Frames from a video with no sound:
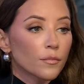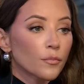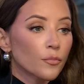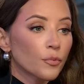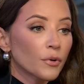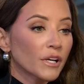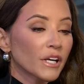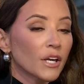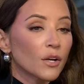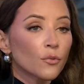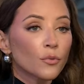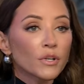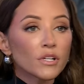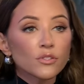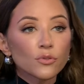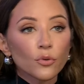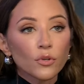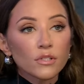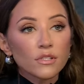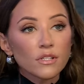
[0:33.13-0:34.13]
bringing
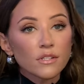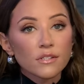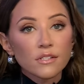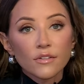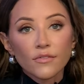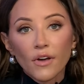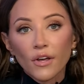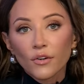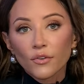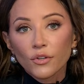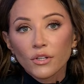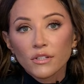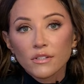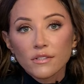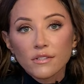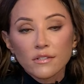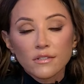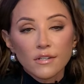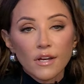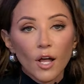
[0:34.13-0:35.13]
resources to
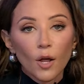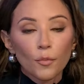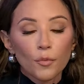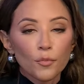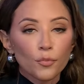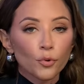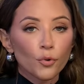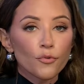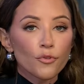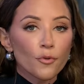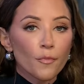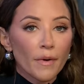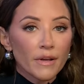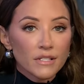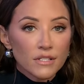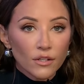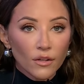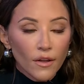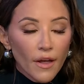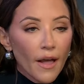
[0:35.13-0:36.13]
veterans to help improve their
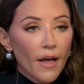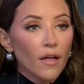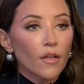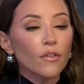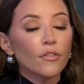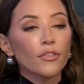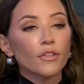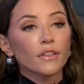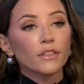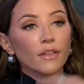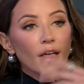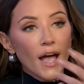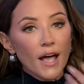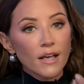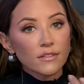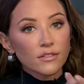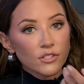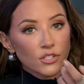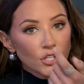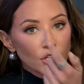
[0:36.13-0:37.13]
mental health. And
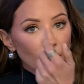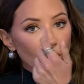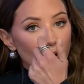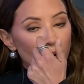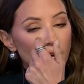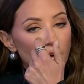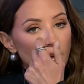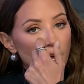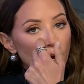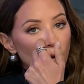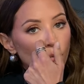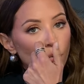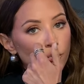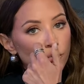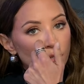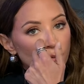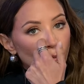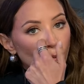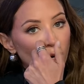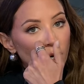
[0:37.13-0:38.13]
last year,
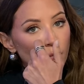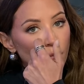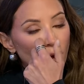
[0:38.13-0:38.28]
Wounded Warrior